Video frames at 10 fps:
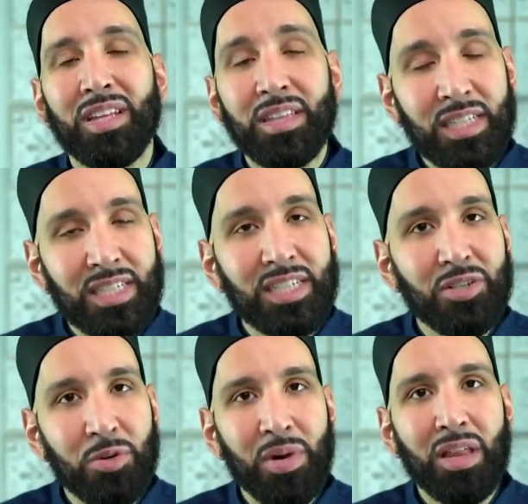This is
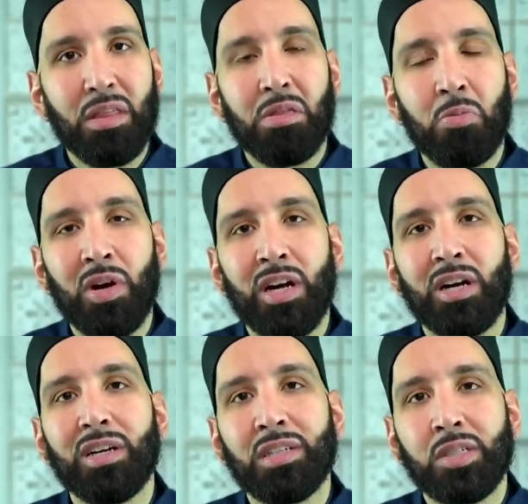your month
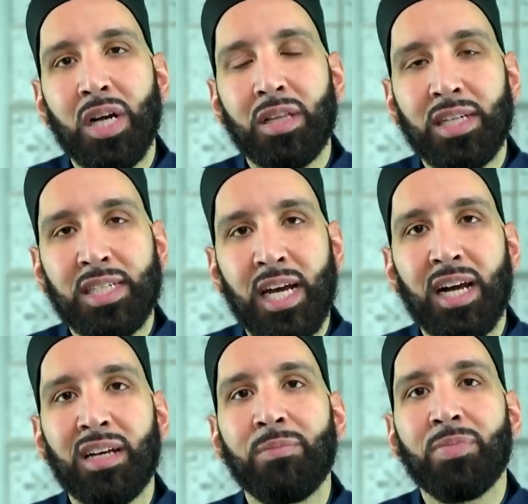where, inshallah
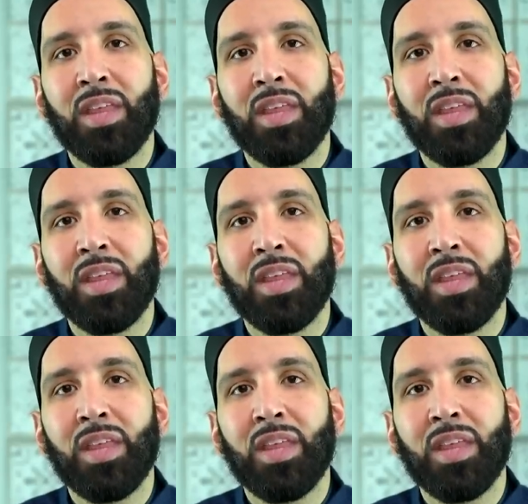ta'ala,